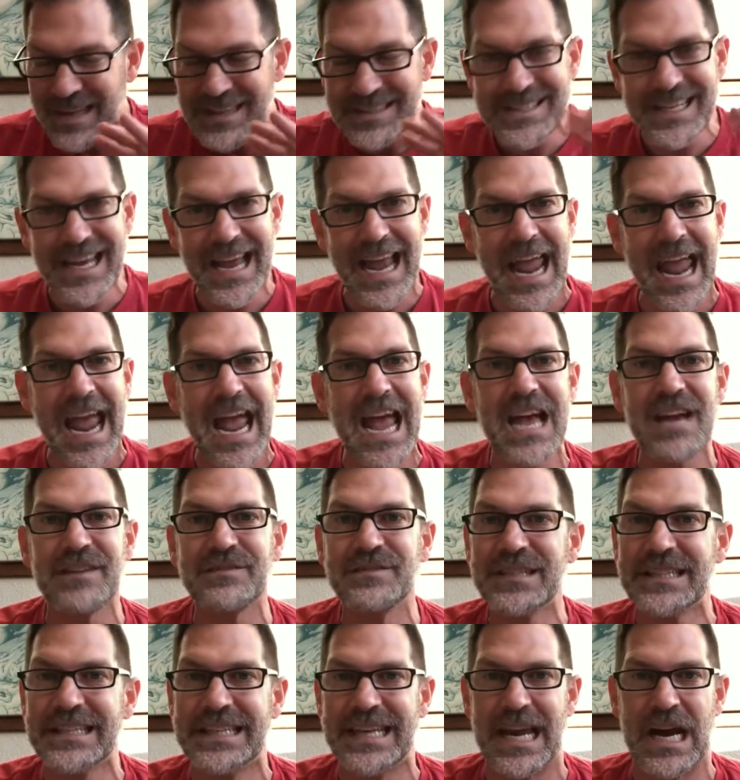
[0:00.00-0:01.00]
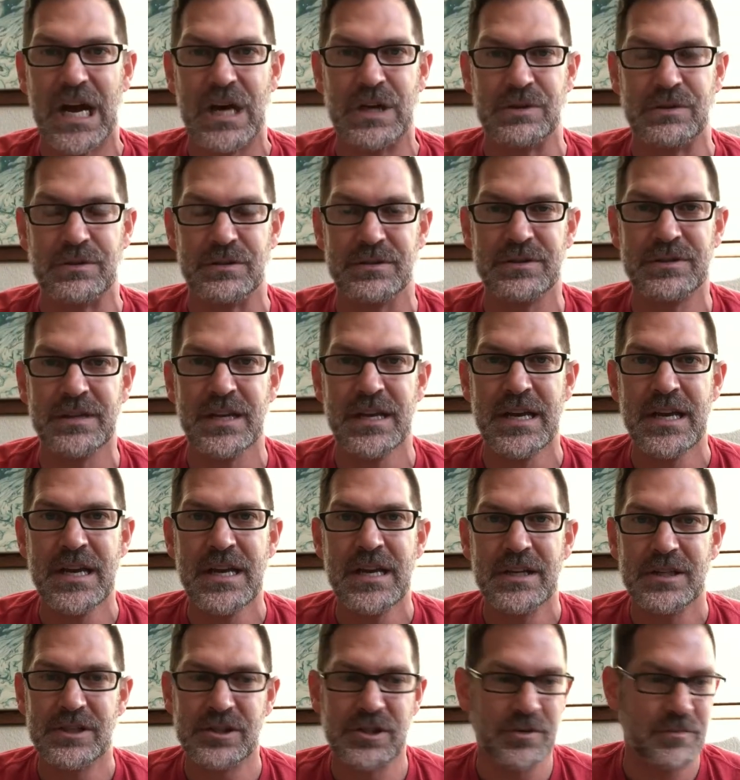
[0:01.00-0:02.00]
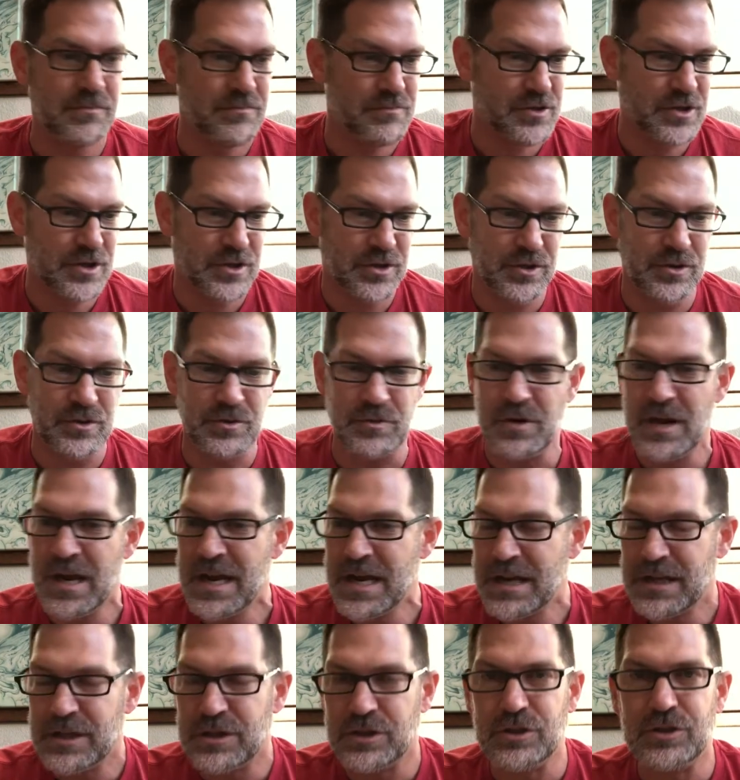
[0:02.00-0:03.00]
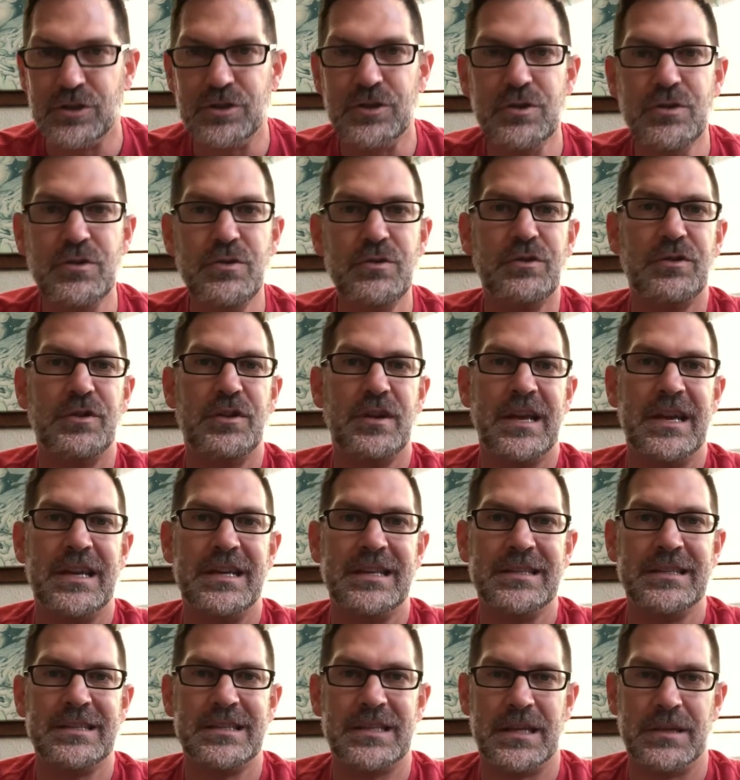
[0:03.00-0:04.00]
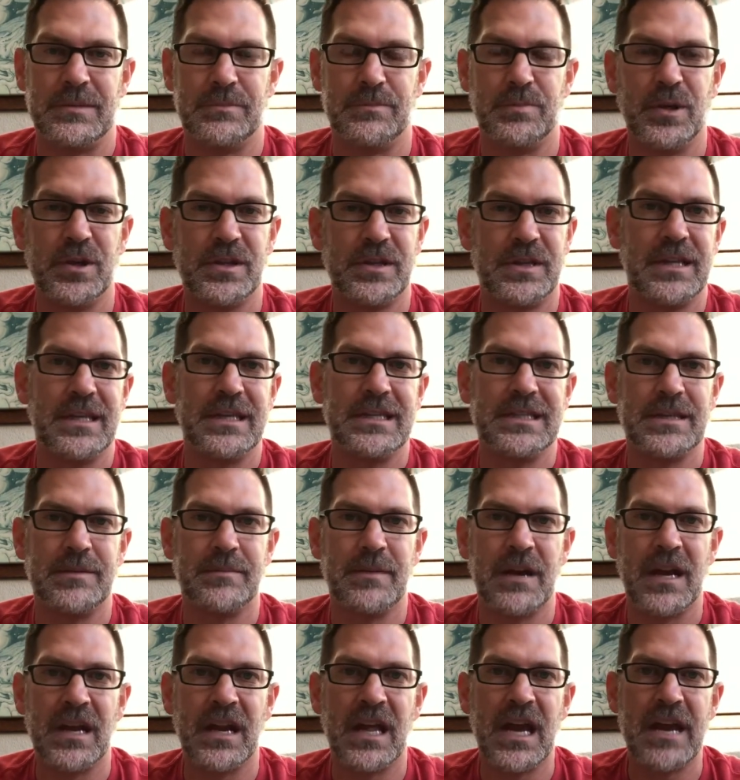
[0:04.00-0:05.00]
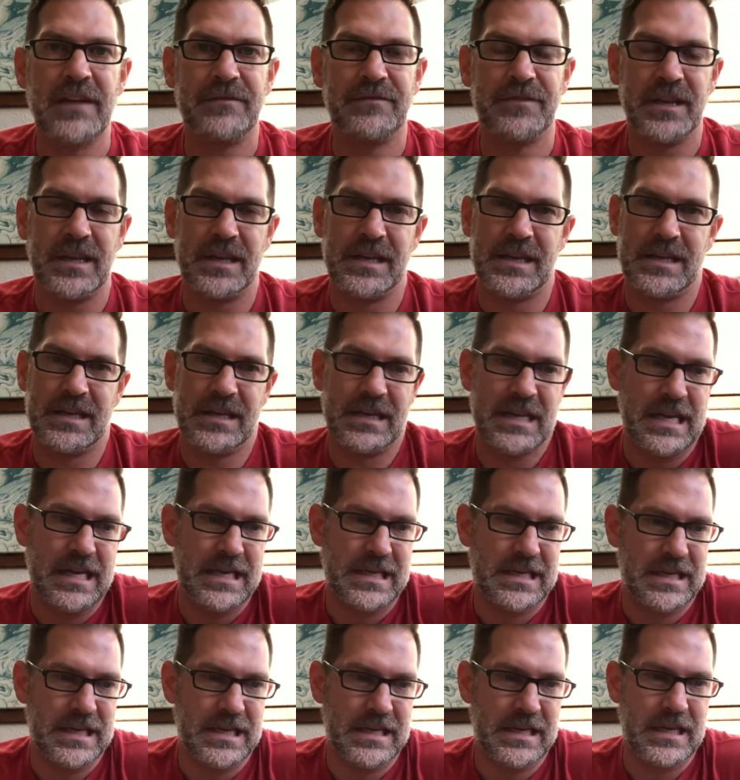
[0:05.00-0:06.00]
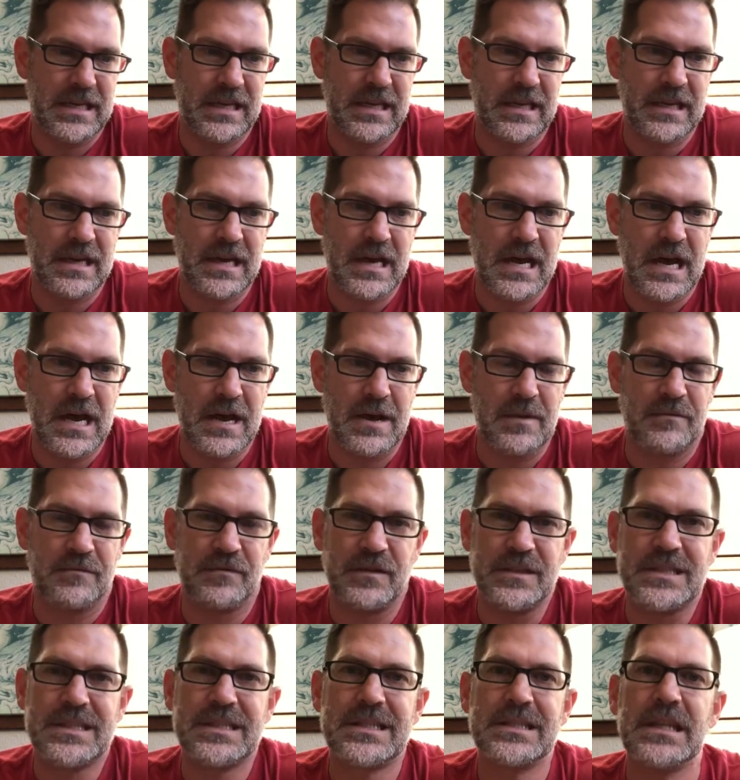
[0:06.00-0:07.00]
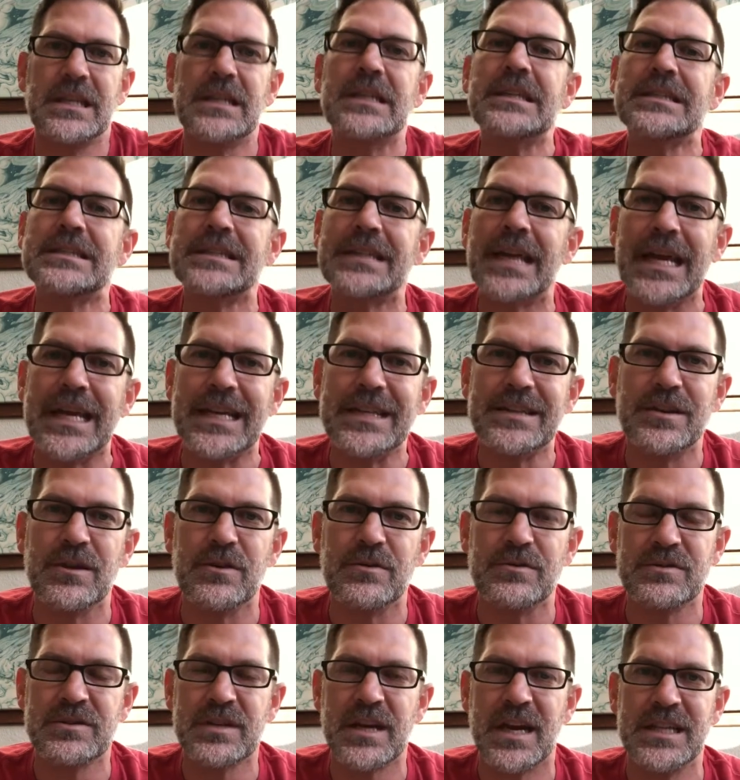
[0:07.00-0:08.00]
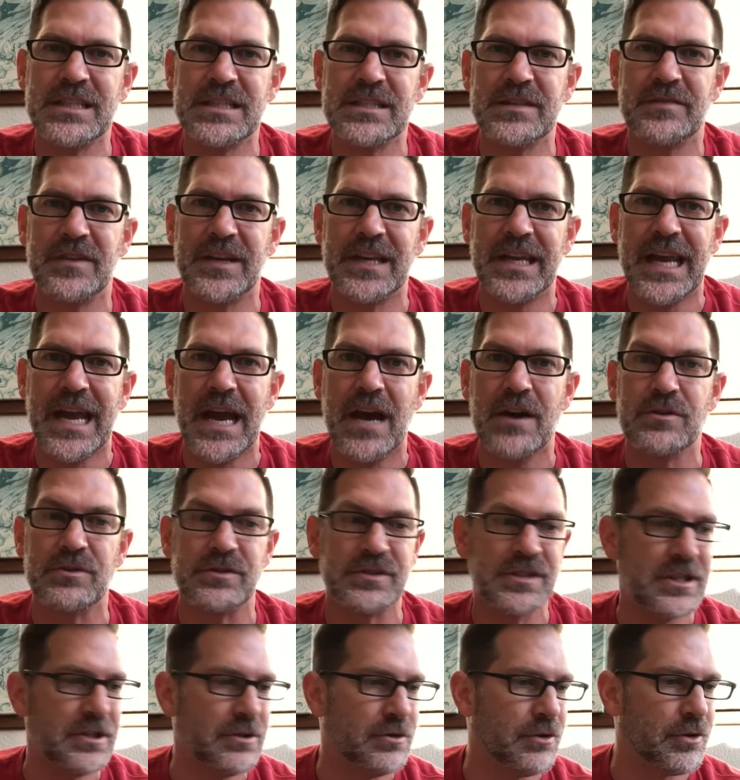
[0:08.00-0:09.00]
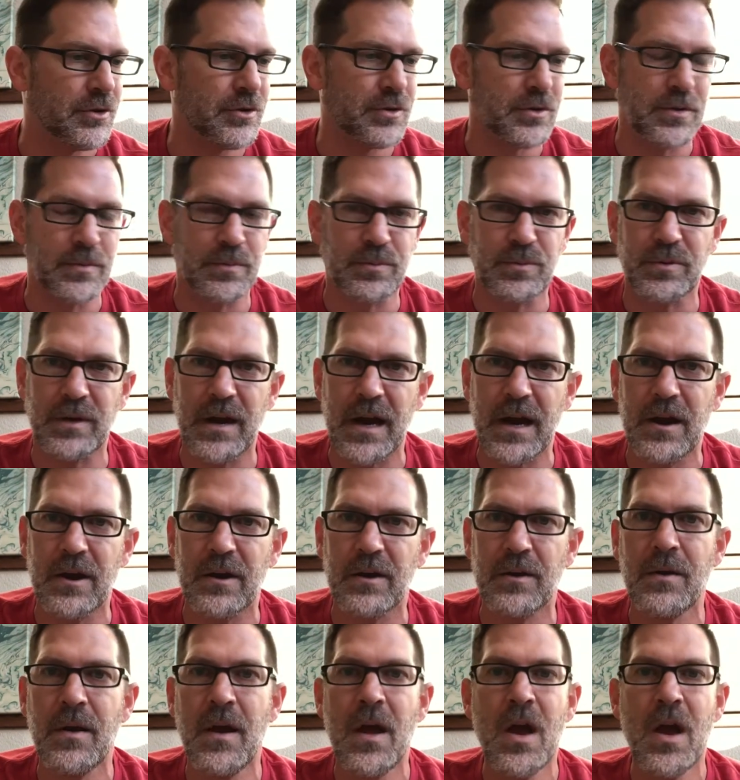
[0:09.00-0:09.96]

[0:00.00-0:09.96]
to have encounters, to, to do things and put things in my life that, that Uh, facilitate those kinds of encounters, either through prayer